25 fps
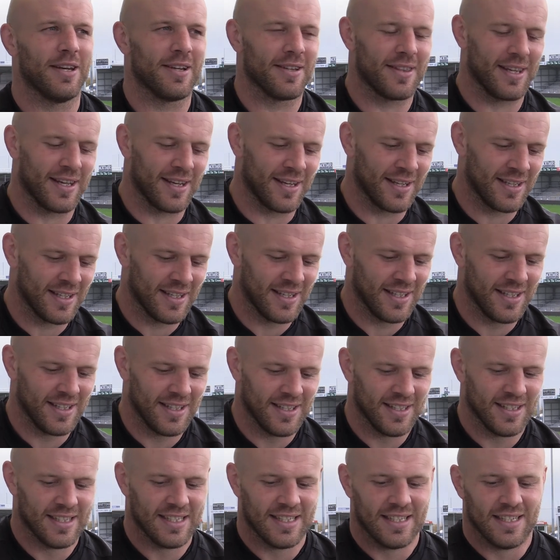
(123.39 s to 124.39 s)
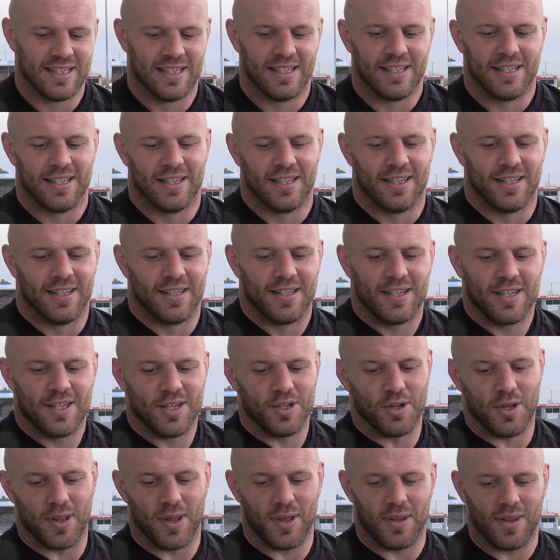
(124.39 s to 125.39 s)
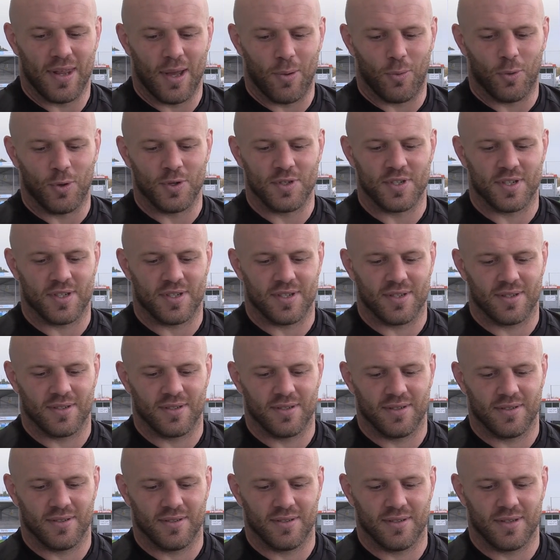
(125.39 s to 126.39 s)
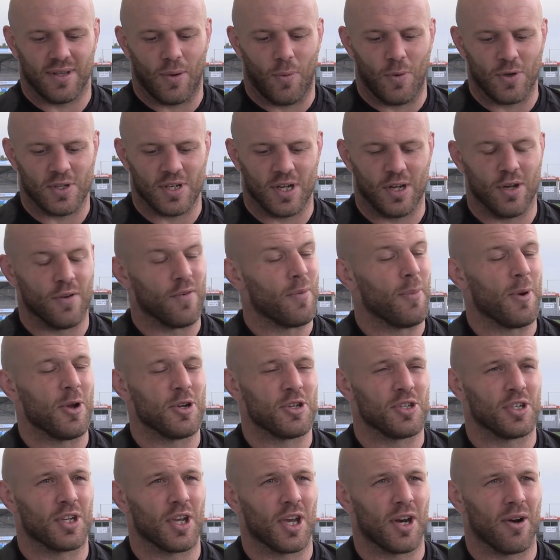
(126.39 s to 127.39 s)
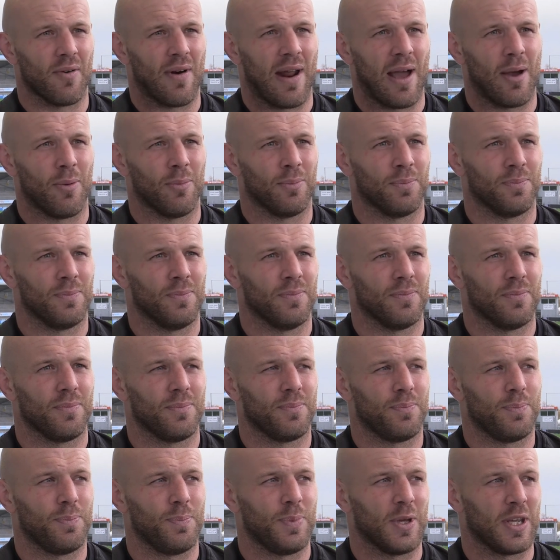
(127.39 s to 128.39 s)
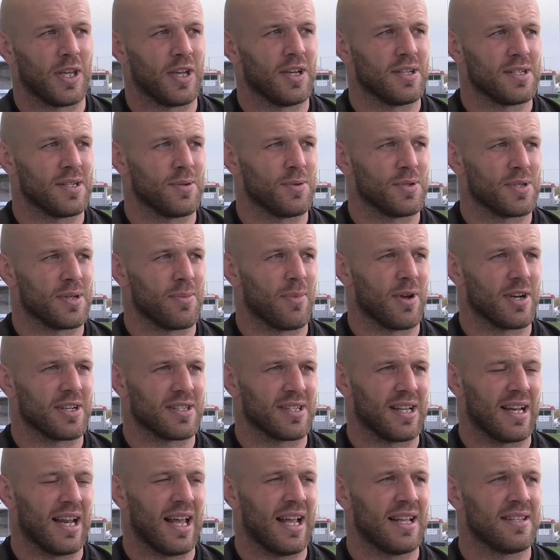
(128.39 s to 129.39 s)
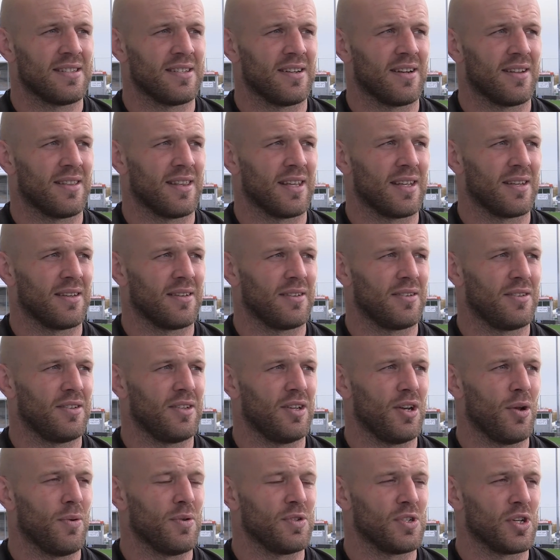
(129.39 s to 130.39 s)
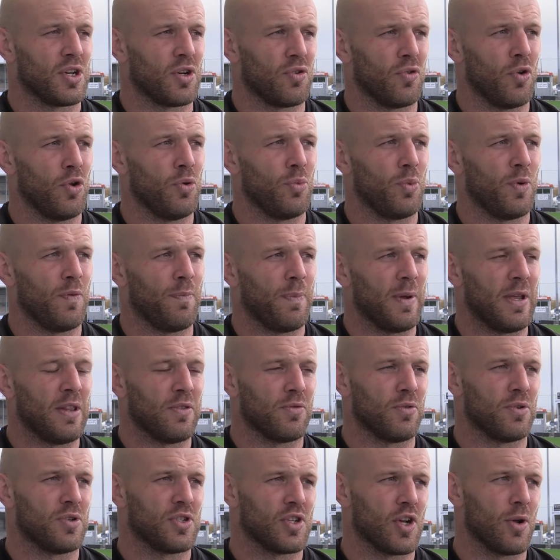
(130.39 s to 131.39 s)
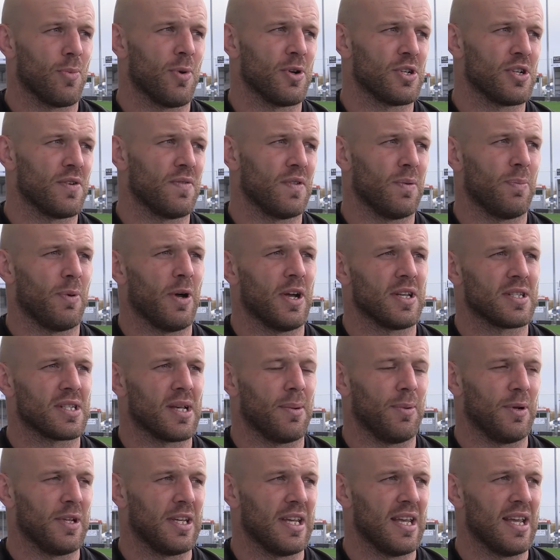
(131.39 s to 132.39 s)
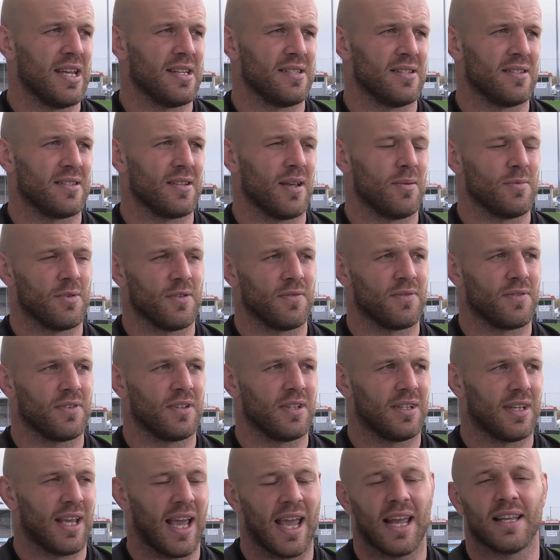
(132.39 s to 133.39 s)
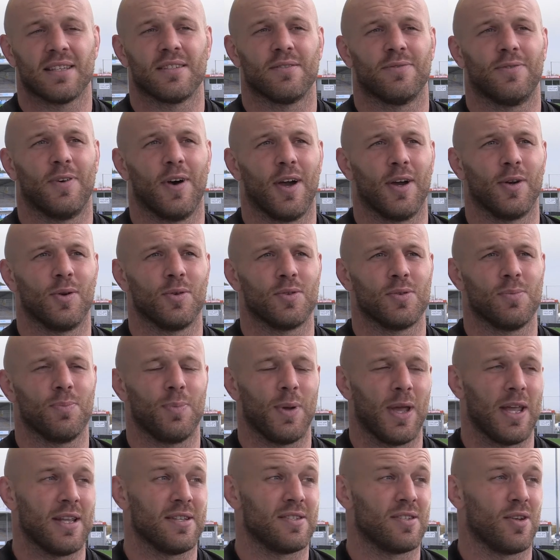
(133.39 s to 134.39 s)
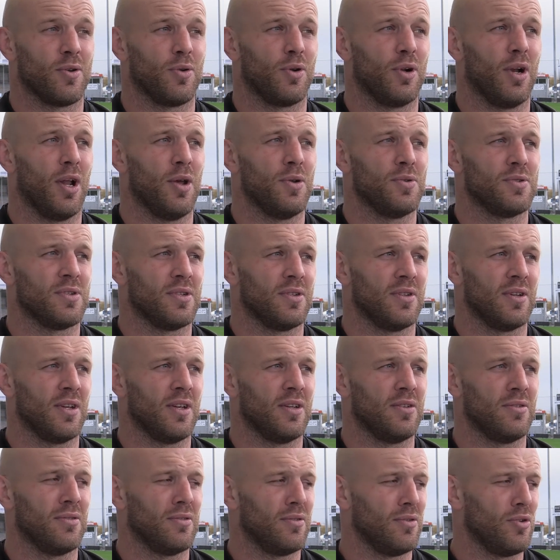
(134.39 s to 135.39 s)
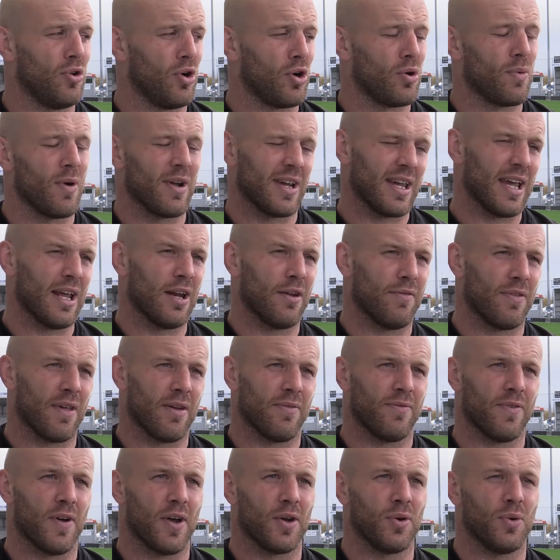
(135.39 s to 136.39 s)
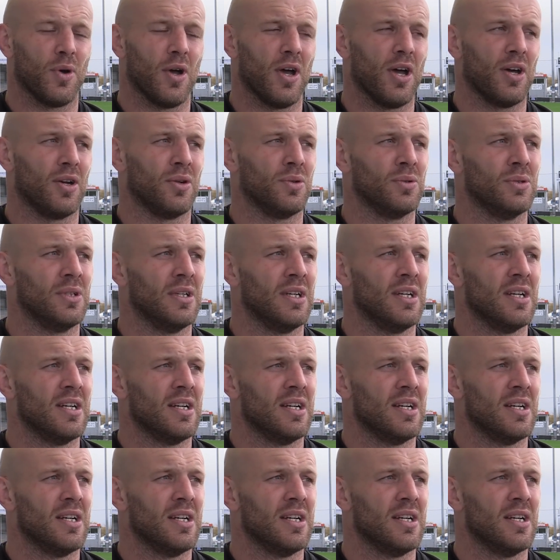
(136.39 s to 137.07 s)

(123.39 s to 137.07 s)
And I think, you know, there was a lot of emotion going around because it was amongst the lads. And I think, you know, as a group, we've been through so much over the past couple of years in terms of getting to finals and being so close and not quite getting over that final hurdle.